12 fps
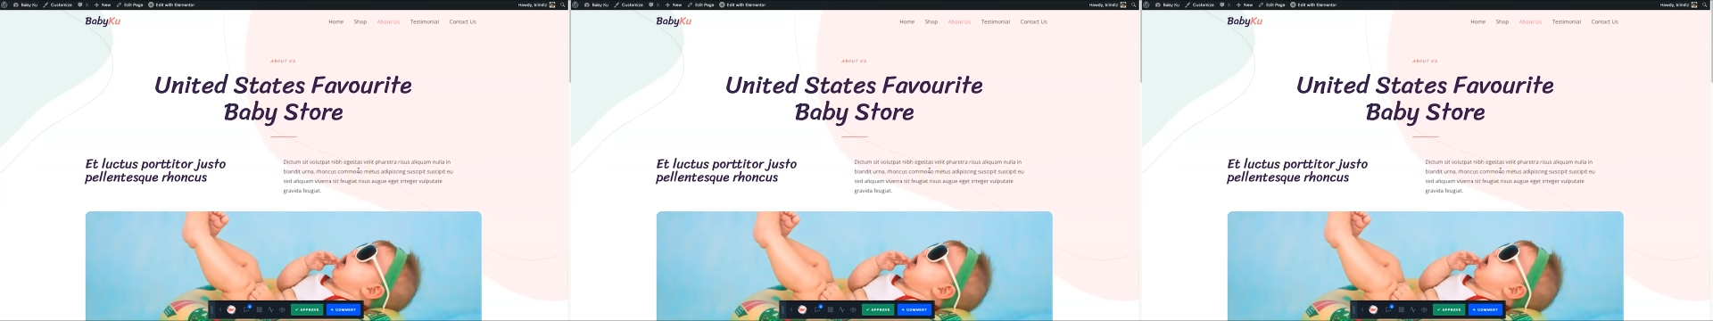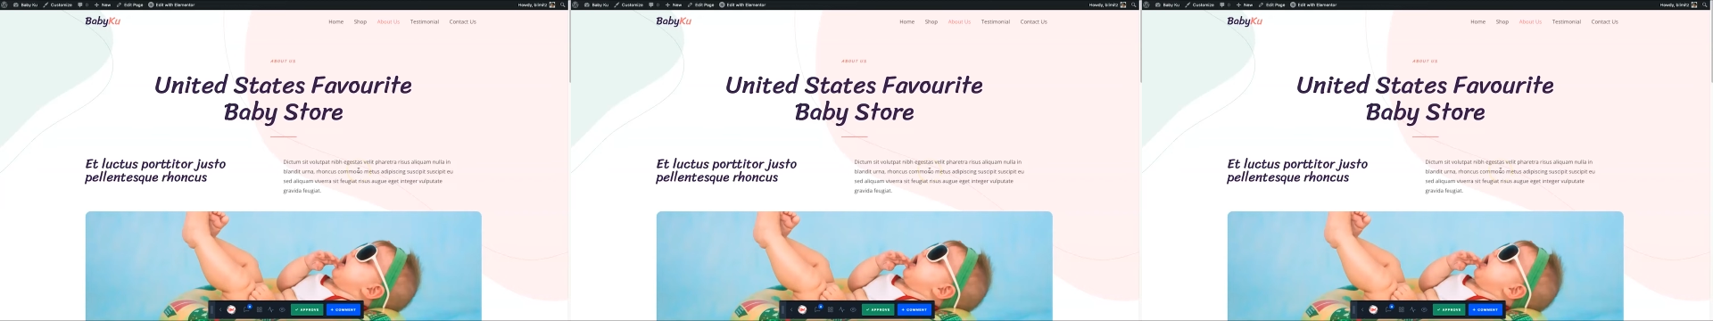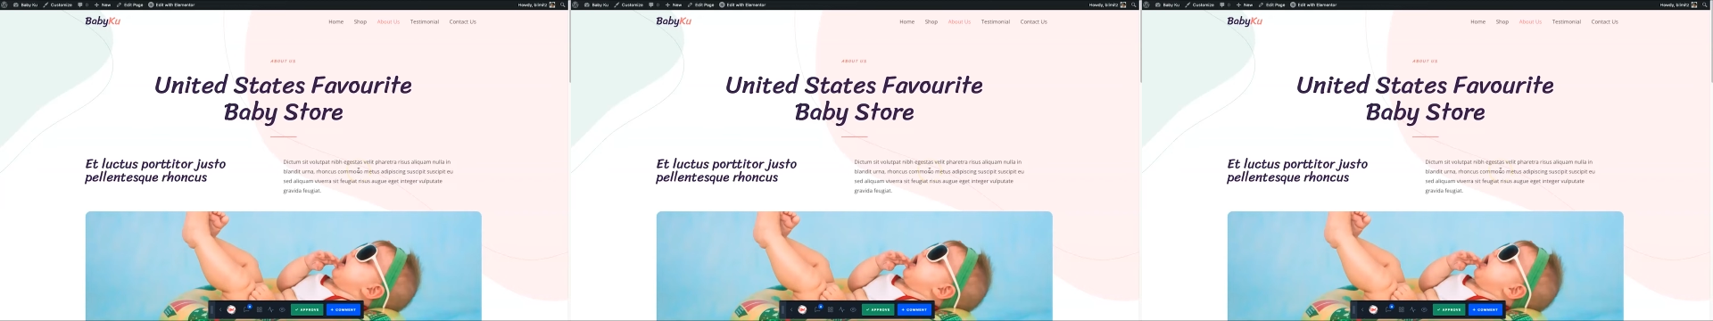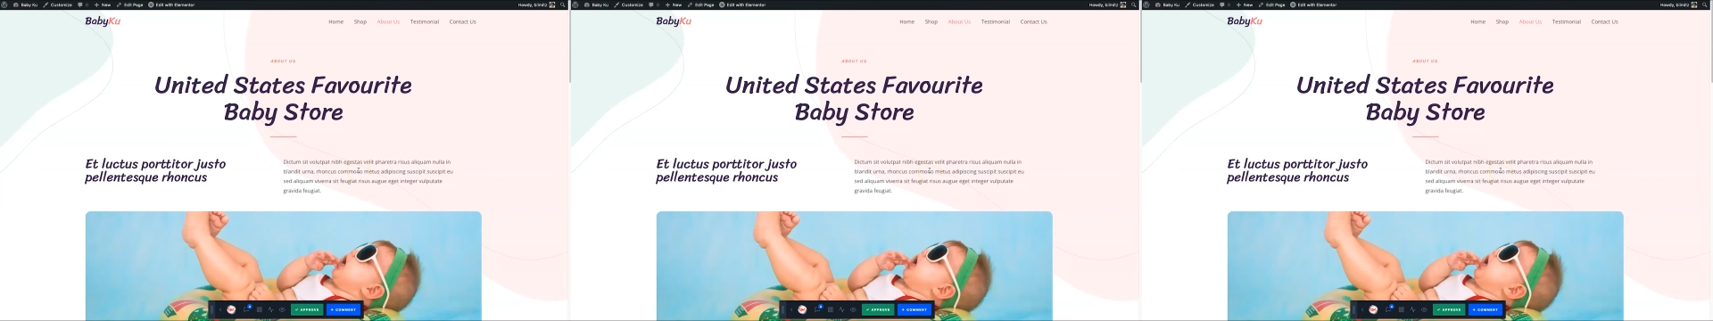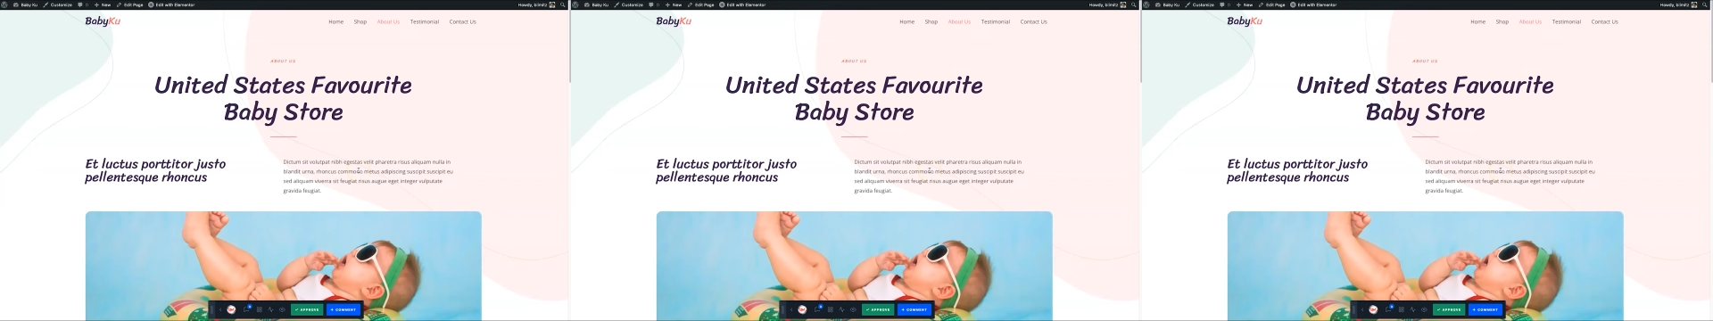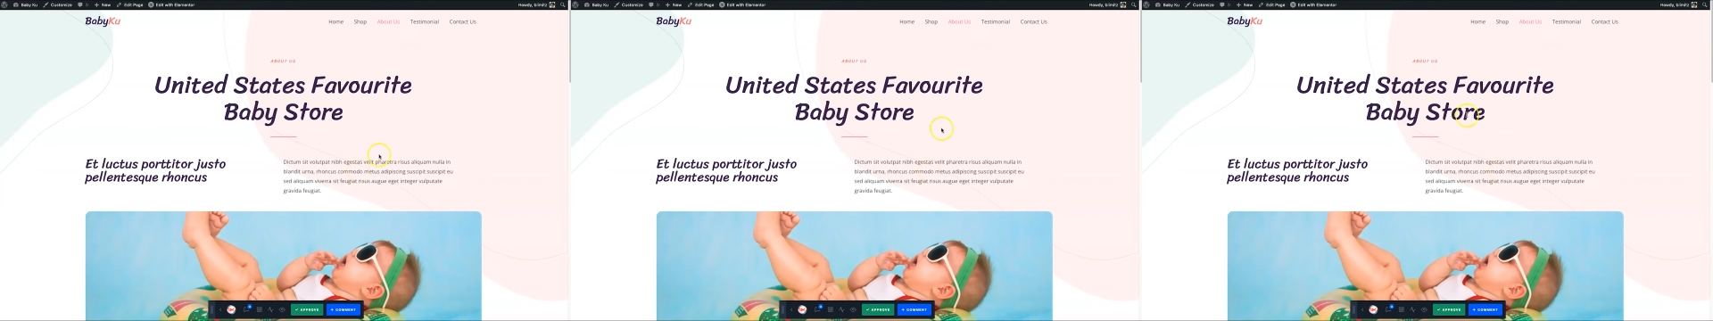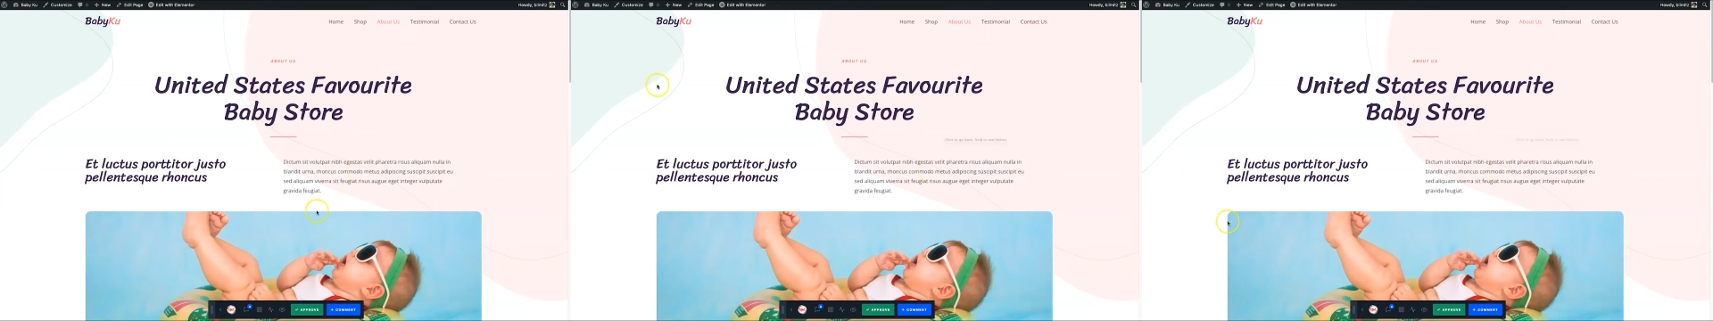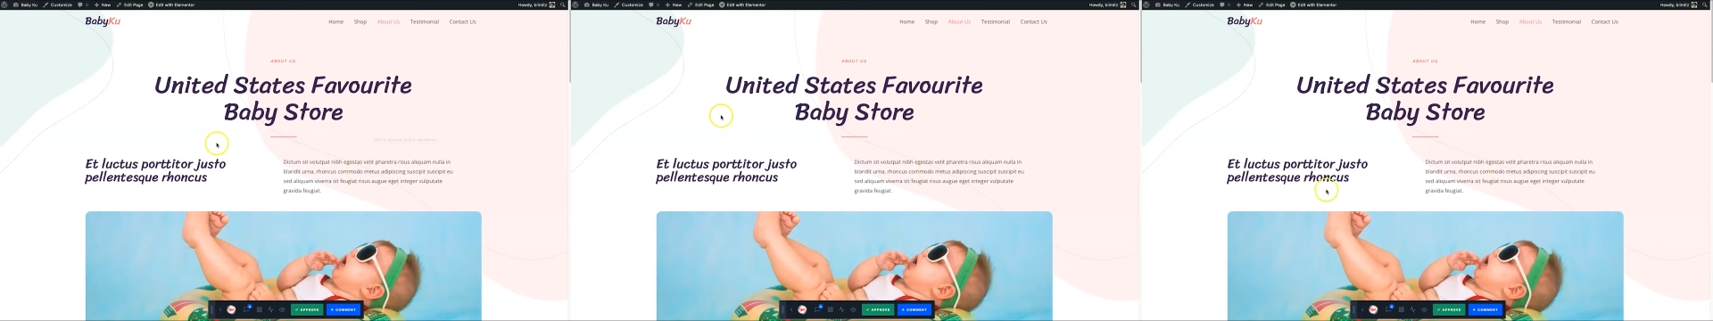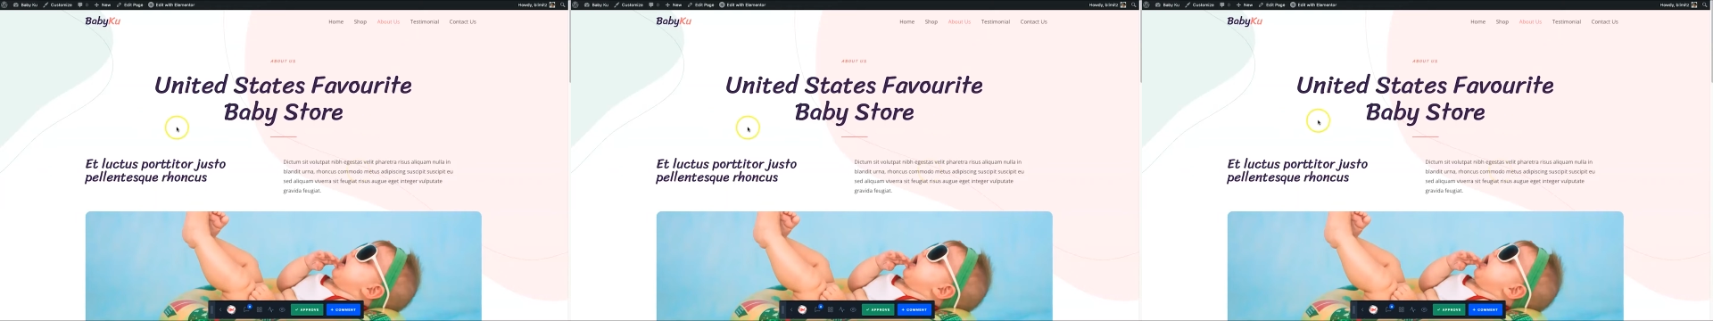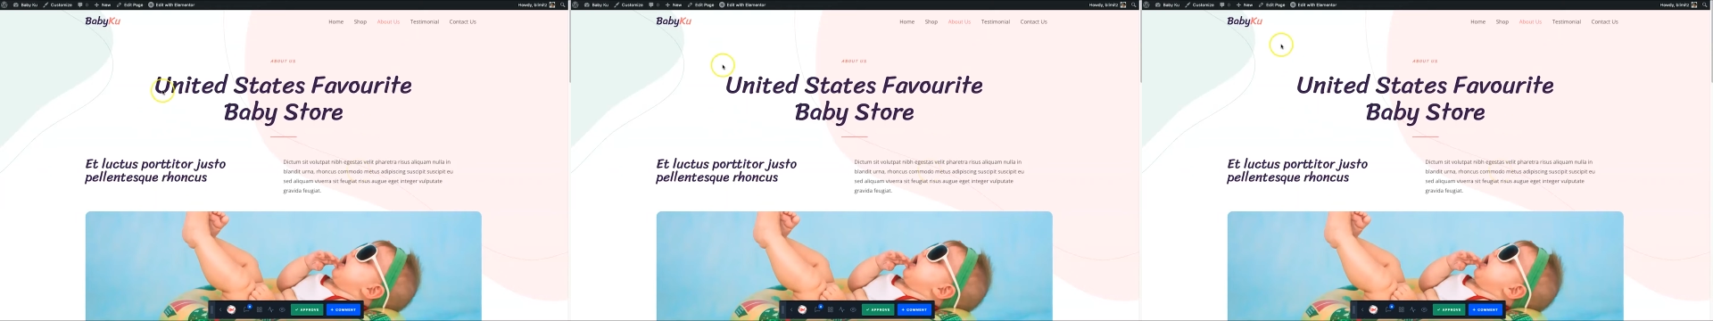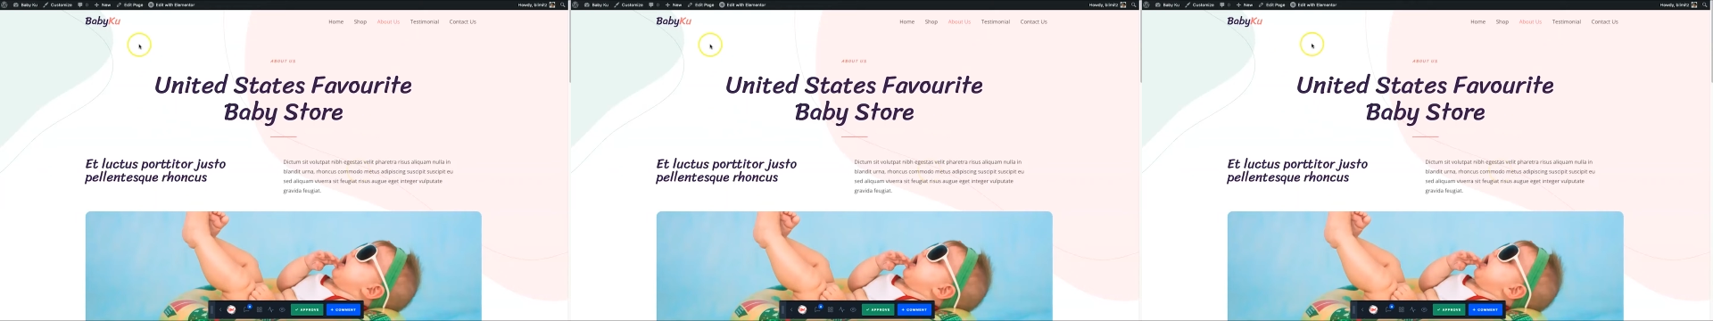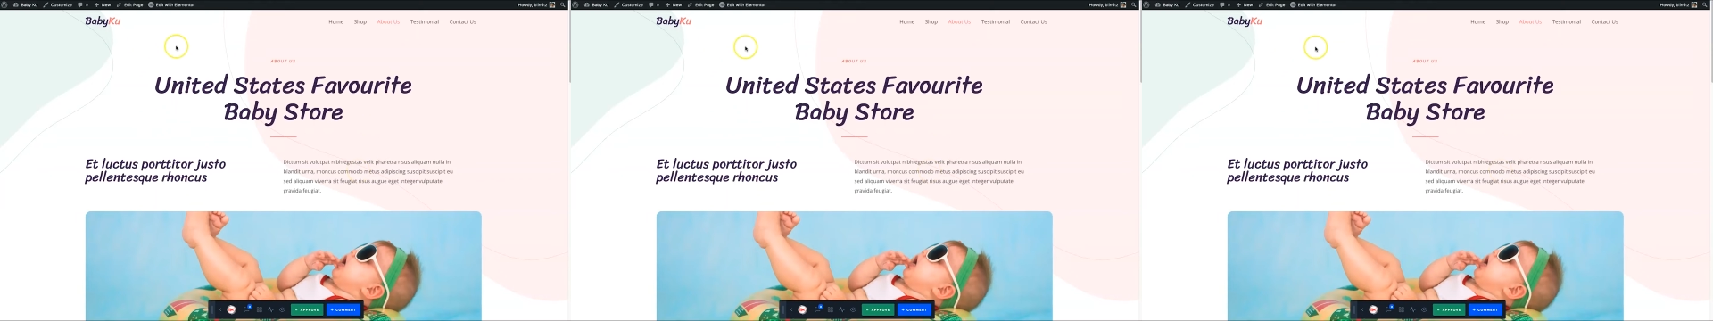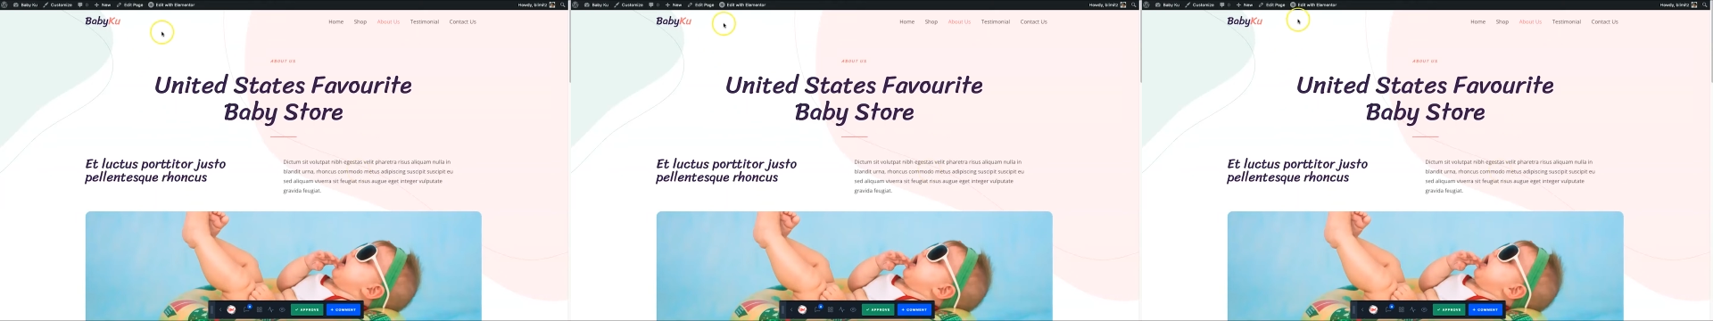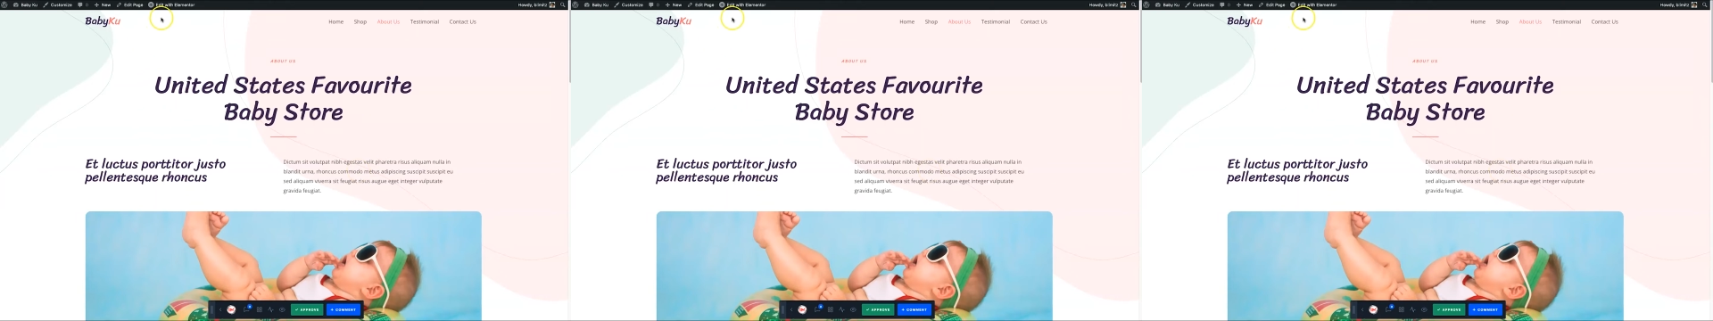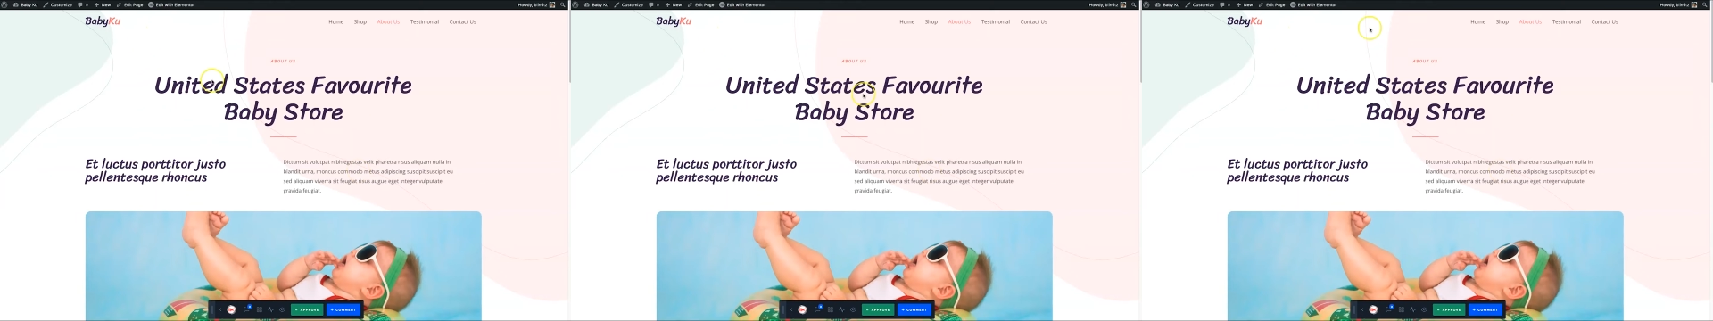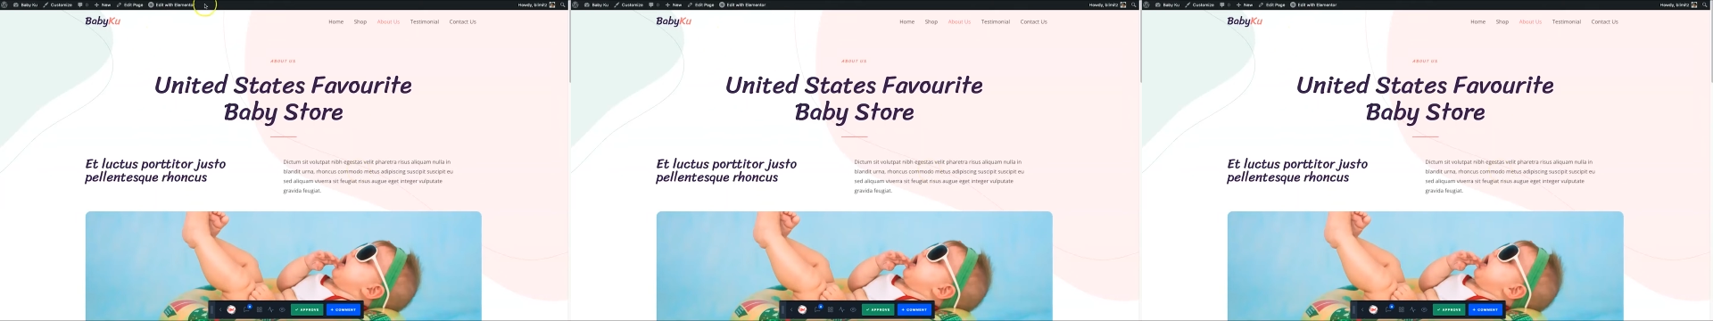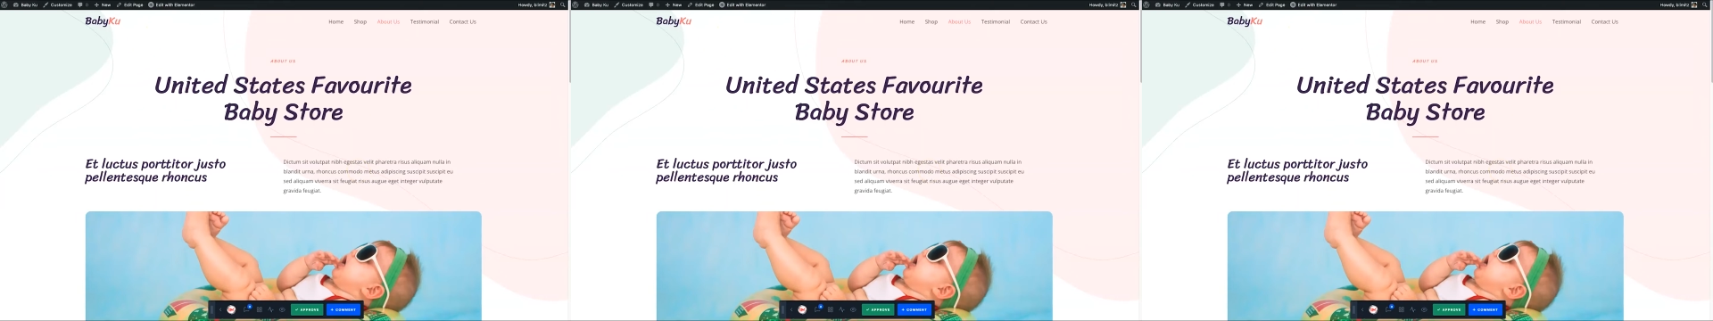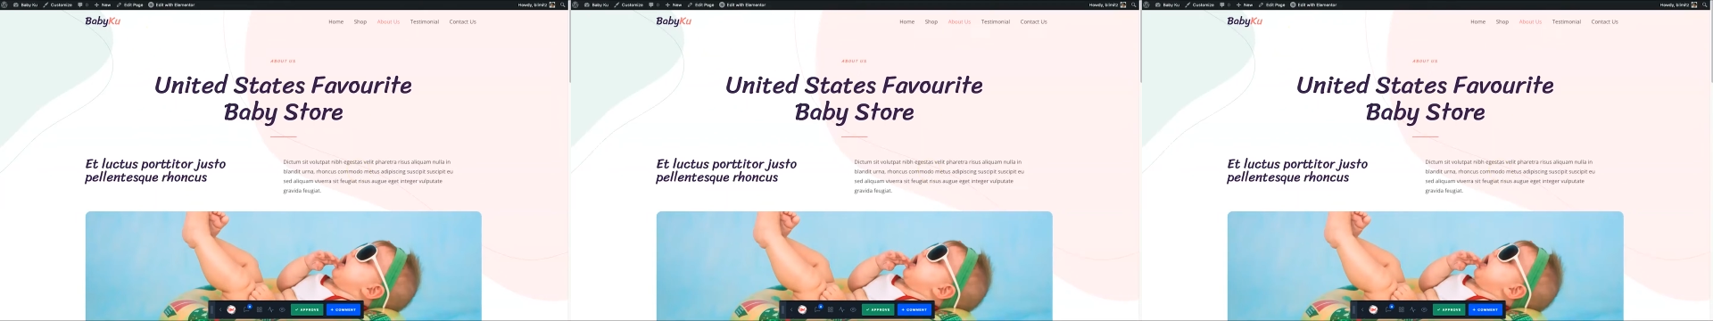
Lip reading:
Nobody's mouth can be seen.